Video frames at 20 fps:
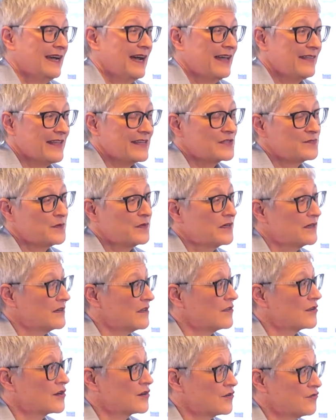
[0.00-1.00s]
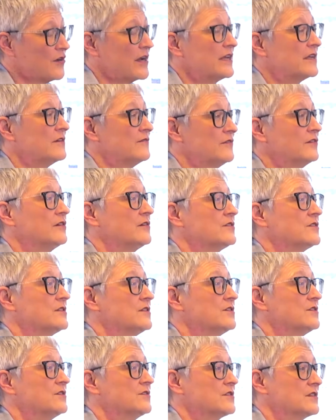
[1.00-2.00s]
And that's been another great
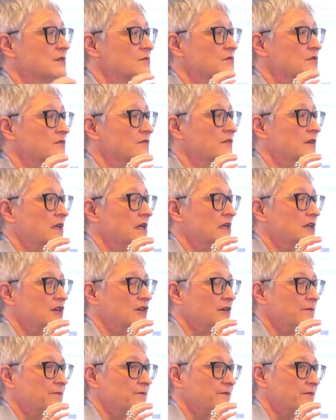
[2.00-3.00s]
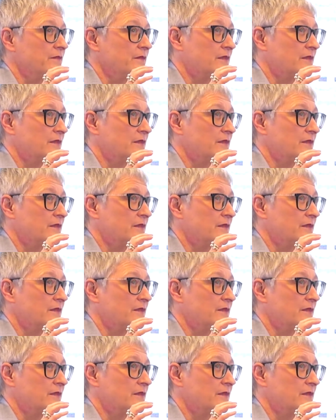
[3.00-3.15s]
advantage in terms of, you know,